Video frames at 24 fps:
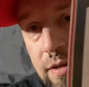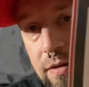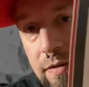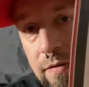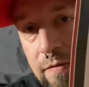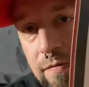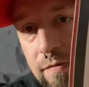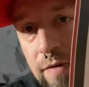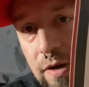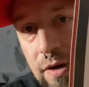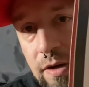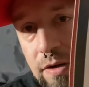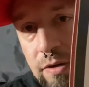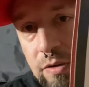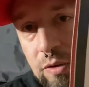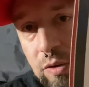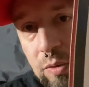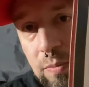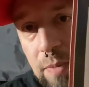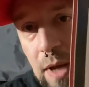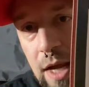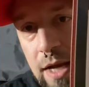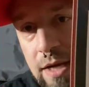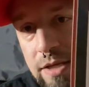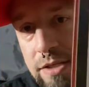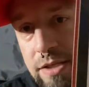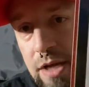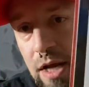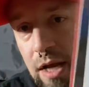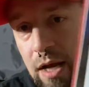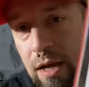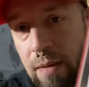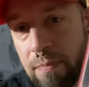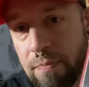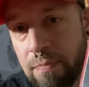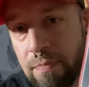Very cool paint
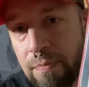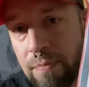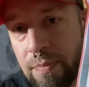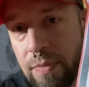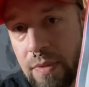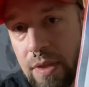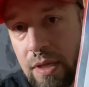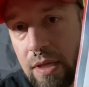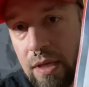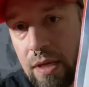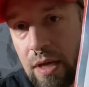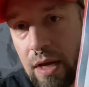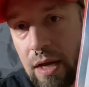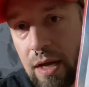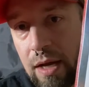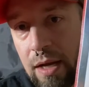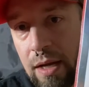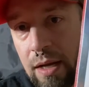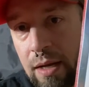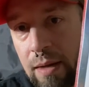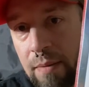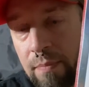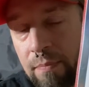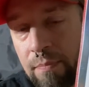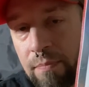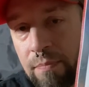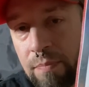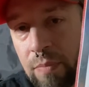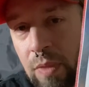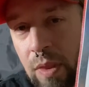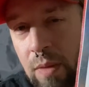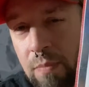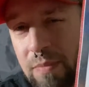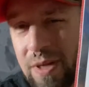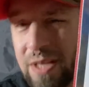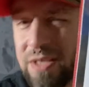job.
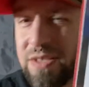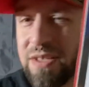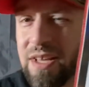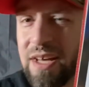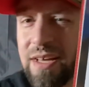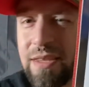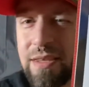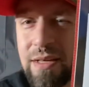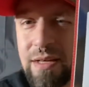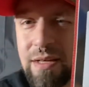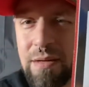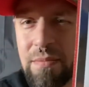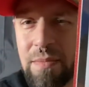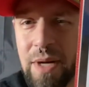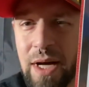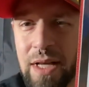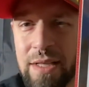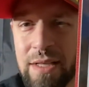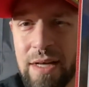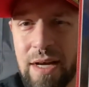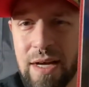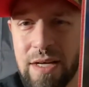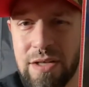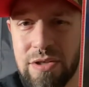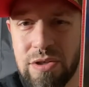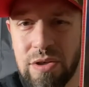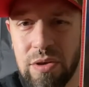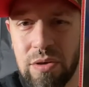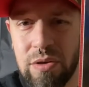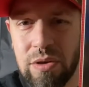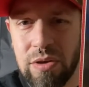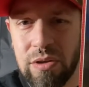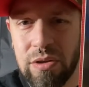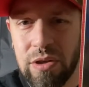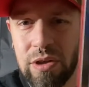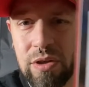Much like the Kamala I showed
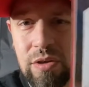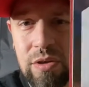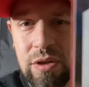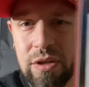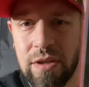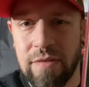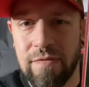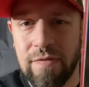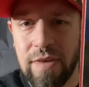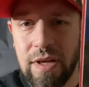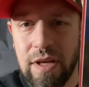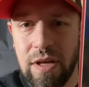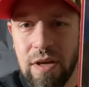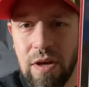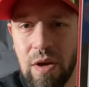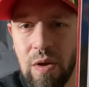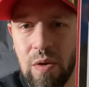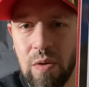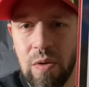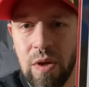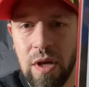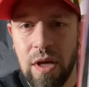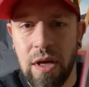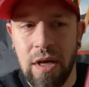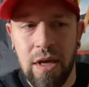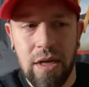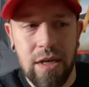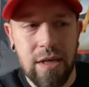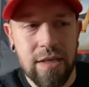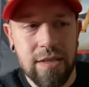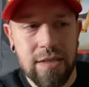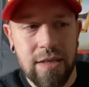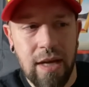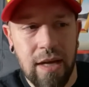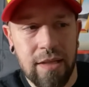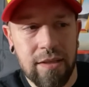earlier in the video,
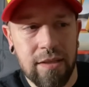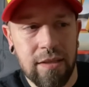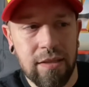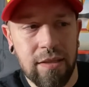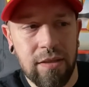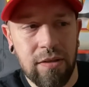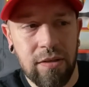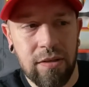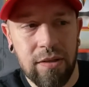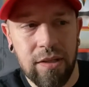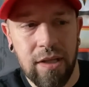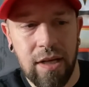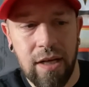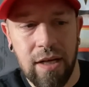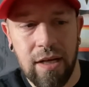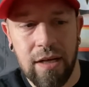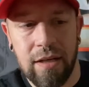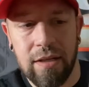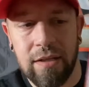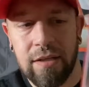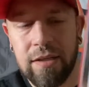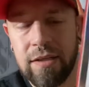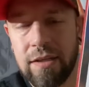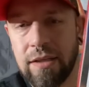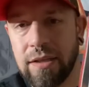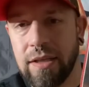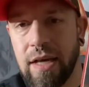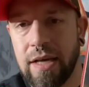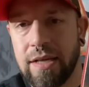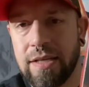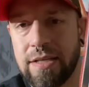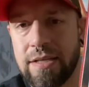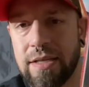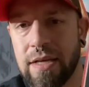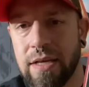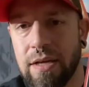he's got the little
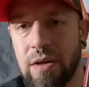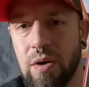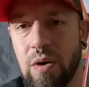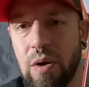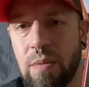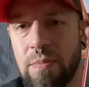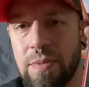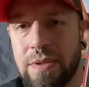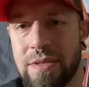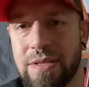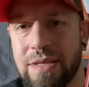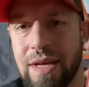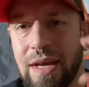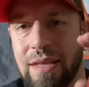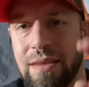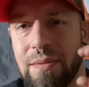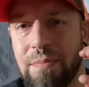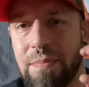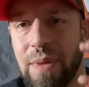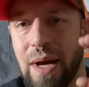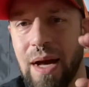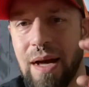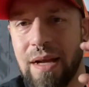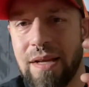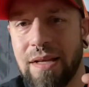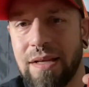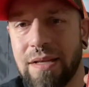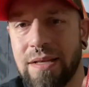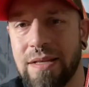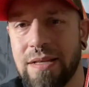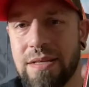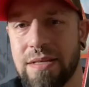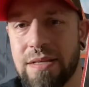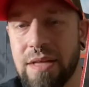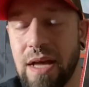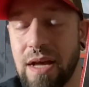legs that go up inside the body, and
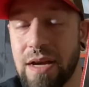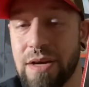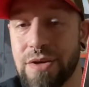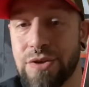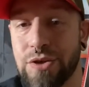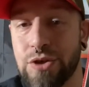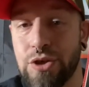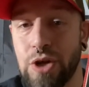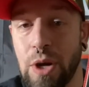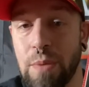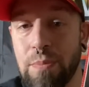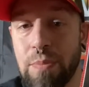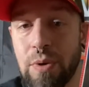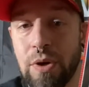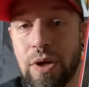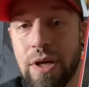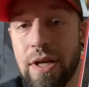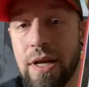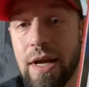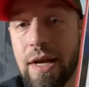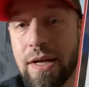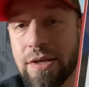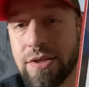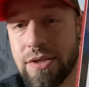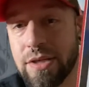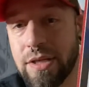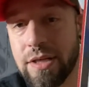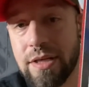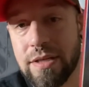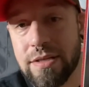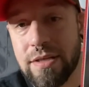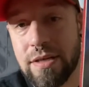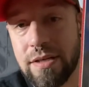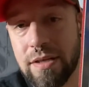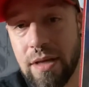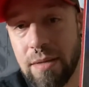he's not a jumper. He actually
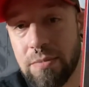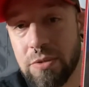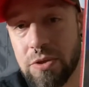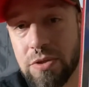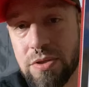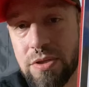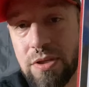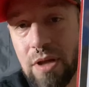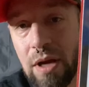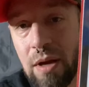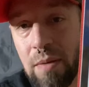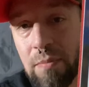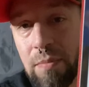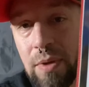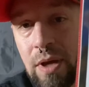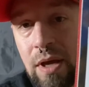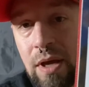does a double stomp.